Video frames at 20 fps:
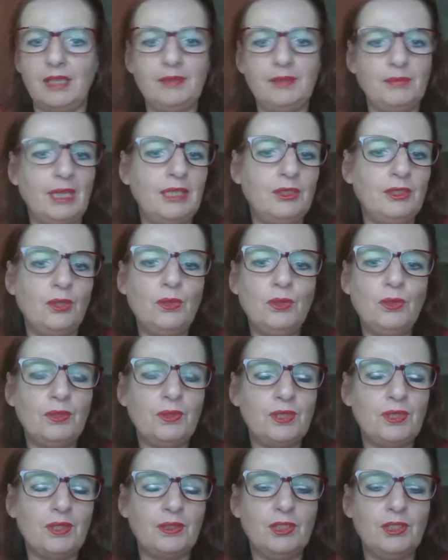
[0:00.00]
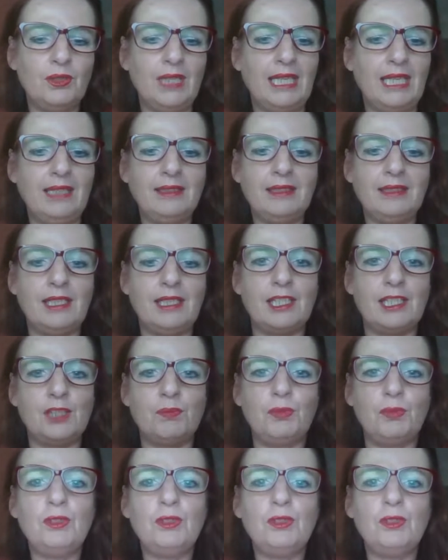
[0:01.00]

I know Yolanda has